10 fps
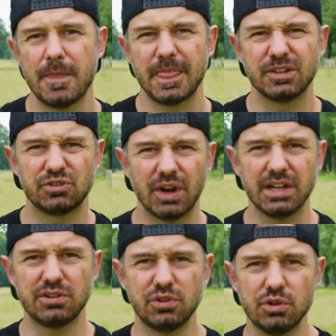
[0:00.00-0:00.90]
You try
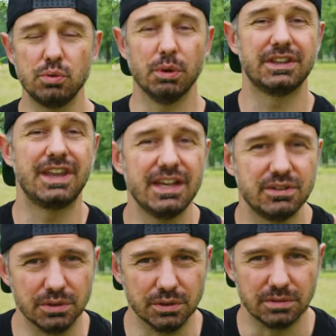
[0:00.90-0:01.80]
to do what they
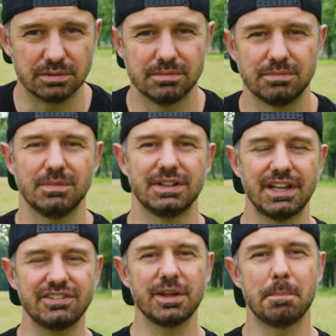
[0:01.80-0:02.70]
do. But
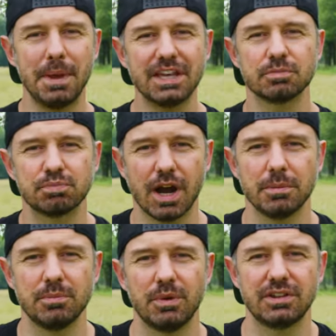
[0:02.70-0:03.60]
that's the biggest
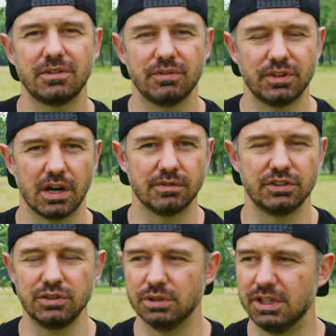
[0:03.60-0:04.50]
problem what photographers
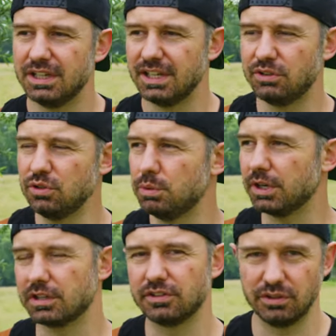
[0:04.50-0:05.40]
do. They do what
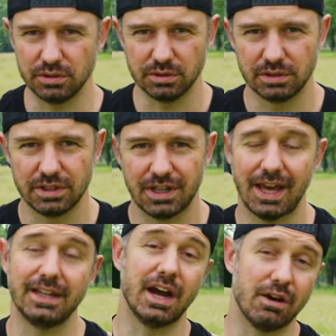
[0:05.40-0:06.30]
others do.
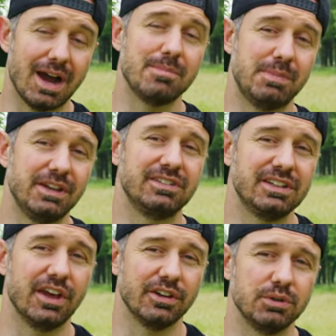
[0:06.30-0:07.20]
And now I'm basically
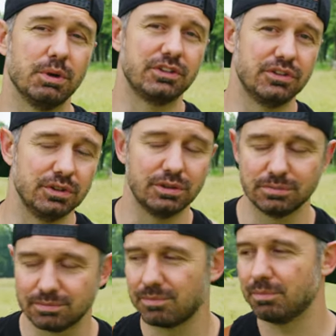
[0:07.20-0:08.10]
telling you what to do,
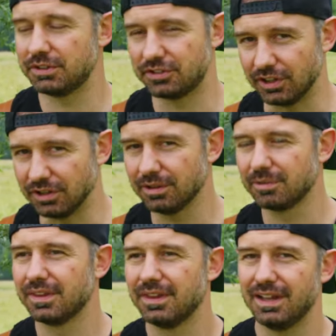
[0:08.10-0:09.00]
but still,
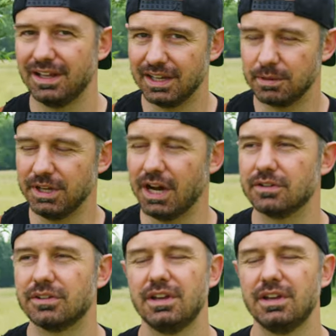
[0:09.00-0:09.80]
hear me out.